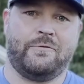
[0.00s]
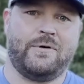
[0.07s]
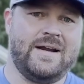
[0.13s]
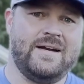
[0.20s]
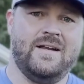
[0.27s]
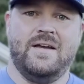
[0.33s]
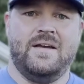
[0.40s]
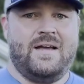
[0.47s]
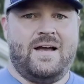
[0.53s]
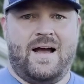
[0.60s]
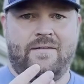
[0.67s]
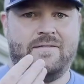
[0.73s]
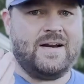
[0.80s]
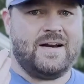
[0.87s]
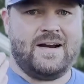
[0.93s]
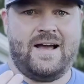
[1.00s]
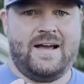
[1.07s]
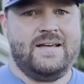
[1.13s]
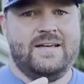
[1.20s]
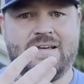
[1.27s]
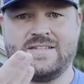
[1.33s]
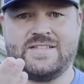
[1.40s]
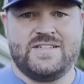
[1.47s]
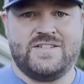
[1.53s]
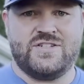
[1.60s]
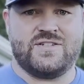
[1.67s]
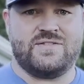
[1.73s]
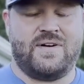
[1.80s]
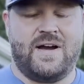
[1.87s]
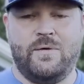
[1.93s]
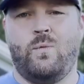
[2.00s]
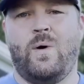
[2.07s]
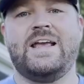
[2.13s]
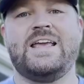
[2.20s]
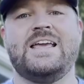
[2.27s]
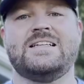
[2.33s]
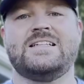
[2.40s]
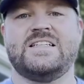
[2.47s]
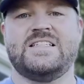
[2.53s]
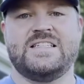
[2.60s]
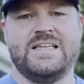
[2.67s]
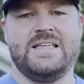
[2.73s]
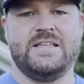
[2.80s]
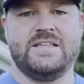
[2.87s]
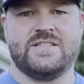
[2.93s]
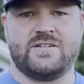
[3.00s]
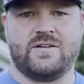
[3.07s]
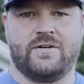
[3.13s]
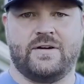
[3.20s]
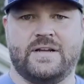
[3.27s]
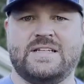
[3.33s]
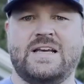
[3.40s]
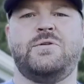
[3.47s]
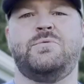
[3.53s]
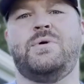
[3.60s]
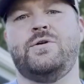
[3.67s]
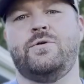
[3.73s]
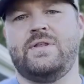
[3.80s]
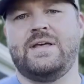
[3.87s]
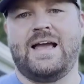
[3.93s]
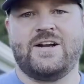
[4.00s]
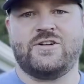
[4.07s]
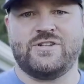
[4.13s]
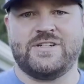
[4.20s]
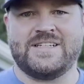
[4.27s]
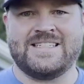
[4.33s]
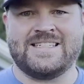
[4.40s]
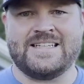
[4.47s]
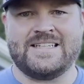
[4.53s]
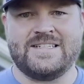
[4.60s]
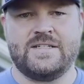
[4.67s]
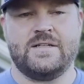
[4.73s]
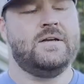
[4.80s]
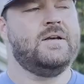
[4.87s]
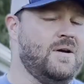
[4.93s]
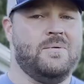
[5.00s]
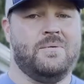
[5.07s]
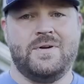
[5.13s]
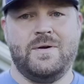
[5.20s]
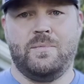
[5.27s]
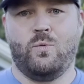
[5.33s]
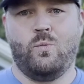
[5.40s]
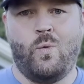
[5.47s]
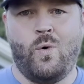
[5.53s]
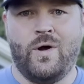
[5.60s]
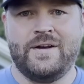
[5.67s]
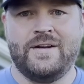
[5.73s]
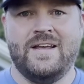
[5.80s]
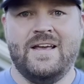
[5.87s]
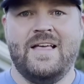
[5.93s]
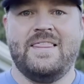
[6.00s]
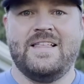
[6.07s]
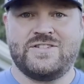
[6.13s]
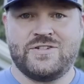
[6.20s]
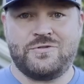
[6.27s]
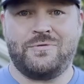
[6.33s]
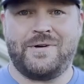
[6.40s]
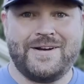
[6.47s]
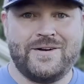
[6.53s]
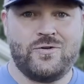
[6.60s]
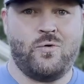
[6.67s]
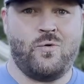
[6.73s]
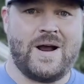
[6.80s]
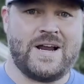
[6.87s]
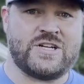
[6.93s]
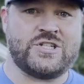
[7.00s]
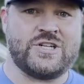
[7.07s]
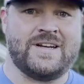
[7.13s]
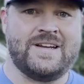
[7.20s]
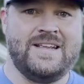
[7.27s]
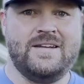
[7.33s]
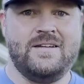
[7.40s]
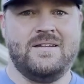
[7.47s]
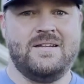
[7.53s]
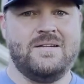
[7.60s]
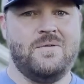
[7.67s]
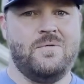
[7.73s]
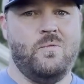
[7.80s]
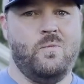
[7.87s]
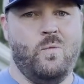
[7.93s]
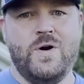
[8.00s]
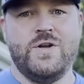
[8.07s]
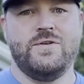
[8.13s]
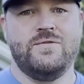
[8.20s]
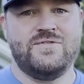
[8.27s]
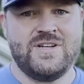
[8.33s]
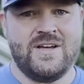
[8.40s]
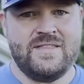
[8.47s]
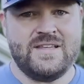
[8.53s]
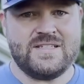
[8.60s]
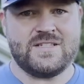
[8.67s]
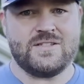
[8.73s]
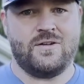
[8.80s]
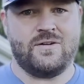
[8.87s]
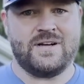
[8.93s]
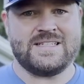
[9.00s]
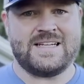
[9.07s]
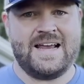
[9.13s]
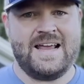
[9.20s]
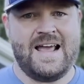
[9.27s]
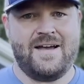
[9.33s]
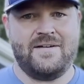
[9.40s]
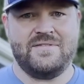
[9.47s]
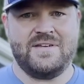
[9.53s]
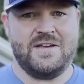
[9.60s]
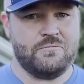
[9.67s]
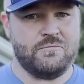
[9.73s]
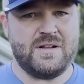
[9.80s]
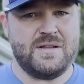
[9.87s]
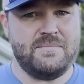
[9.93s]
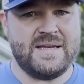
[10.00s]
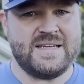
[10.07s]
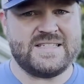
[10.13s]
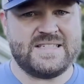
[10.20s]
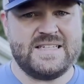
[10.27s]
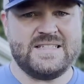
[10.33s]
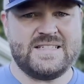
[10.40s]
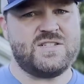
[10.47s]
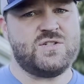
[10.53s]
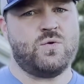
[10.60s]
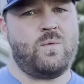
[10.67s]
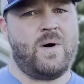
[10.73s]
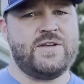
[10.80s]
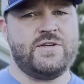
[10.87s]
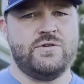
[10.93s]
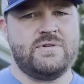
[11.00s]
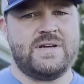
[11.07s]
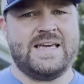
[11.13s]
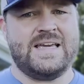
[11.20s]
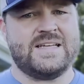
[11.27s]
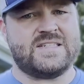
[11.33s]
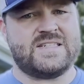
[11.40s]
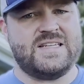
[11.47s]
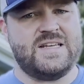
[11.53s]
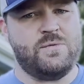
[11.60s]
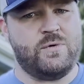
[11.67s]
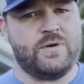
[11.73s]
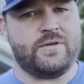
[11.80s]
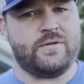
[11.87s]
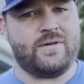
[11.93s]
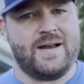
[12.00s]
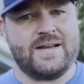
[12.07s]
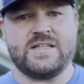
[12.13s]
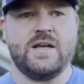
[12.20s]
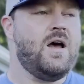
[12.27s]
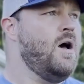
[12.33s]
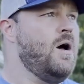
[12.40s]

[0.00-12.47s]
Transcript: right? I've got an eye, I can see just fine. Why can't I see these targets? How do I know they actually exist? Well, number one, that's a great question. And when you've done this as long as I have, it really makes sense as to why you can't see them with your eyes.